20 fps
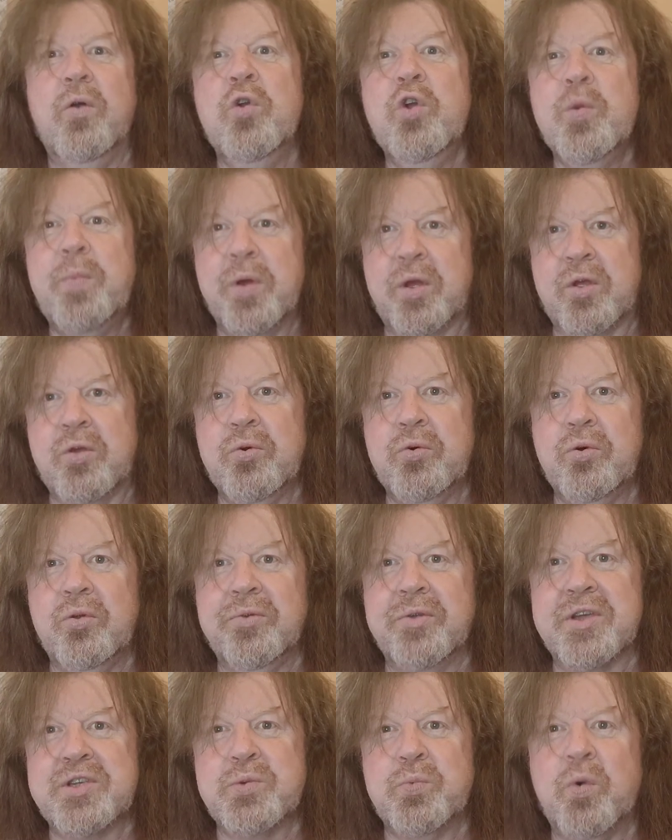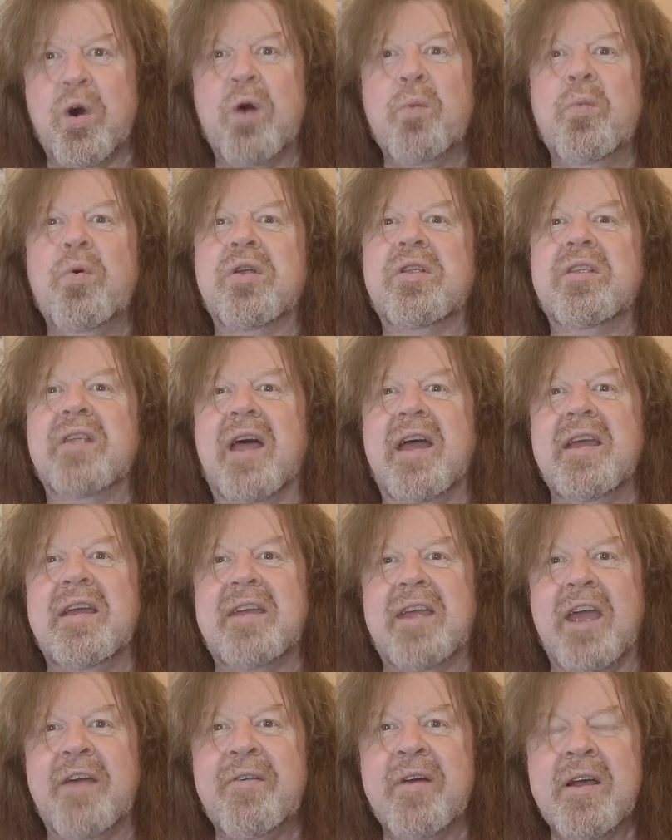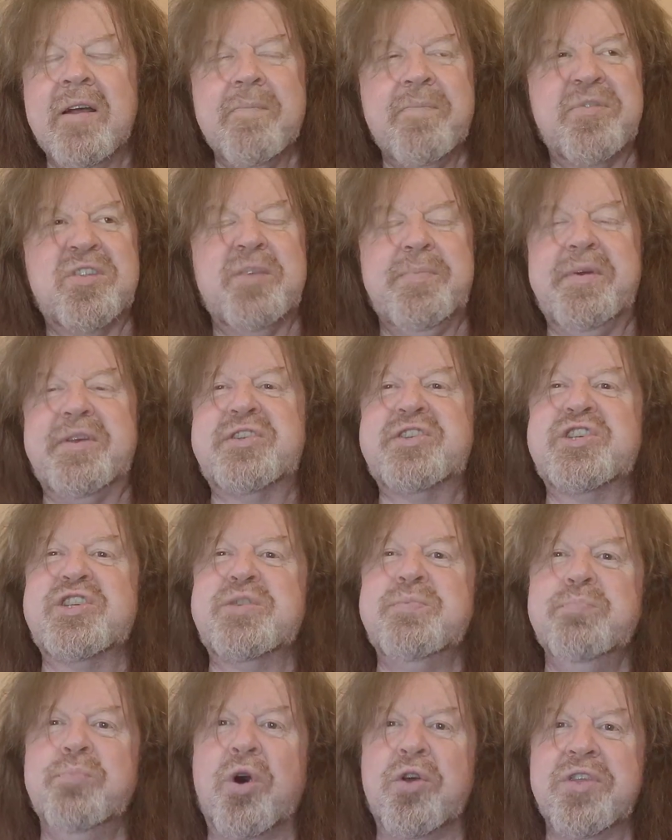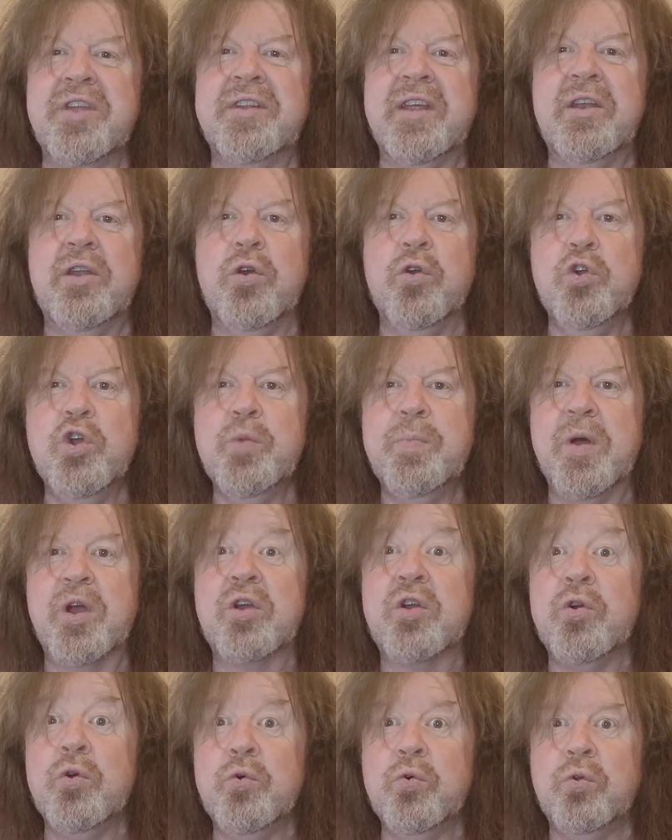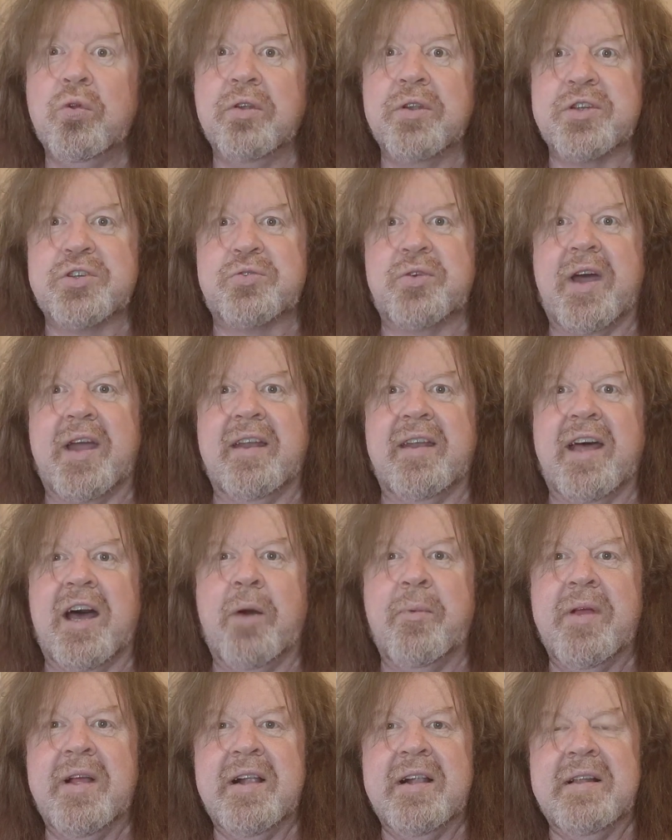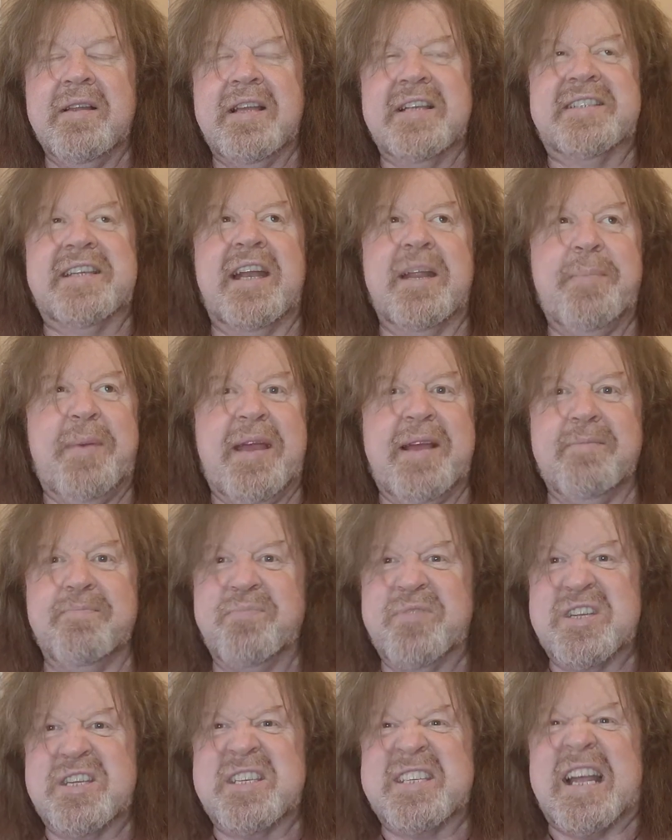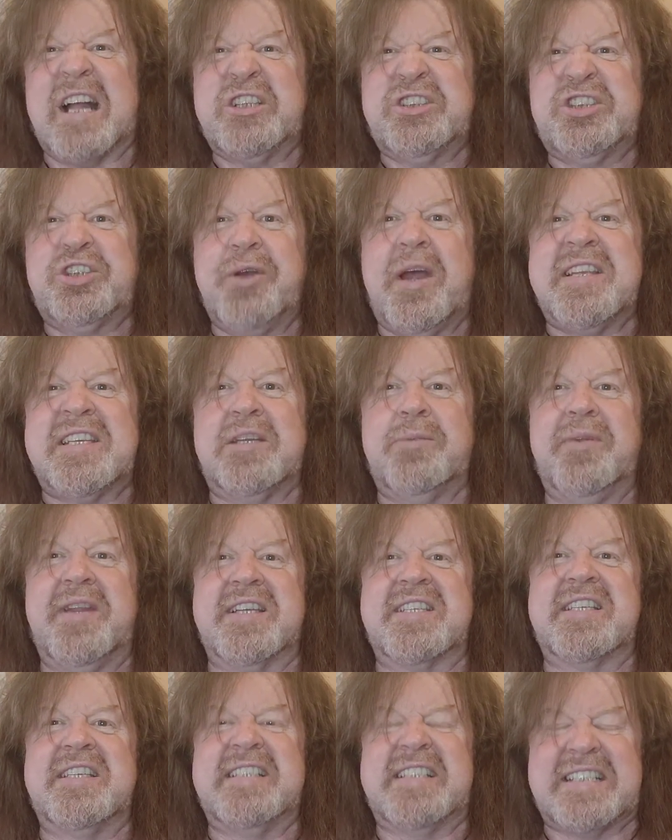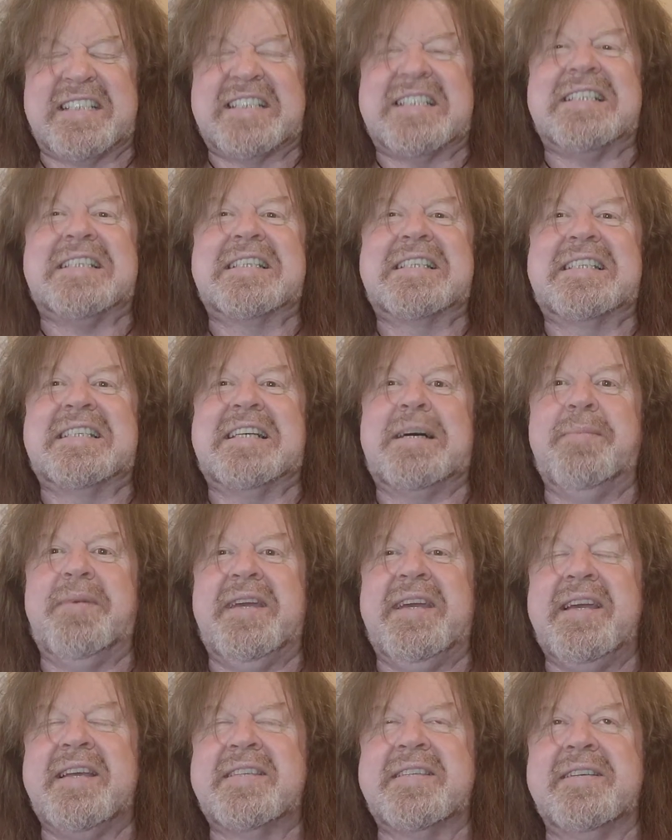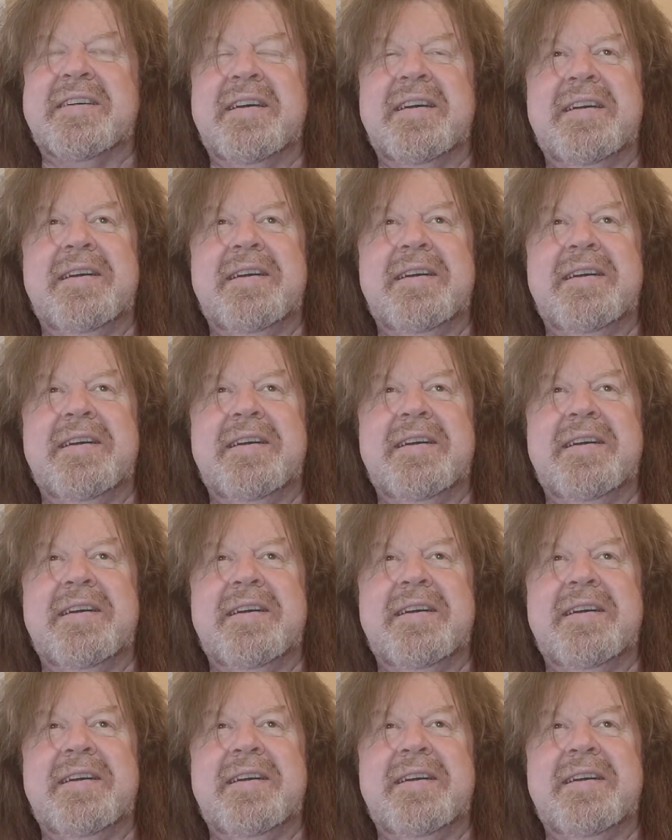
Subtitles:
Uber coolness. What wouldn't I give to be smothered in uber coolness right now instead of being saturated with this goddamn heat?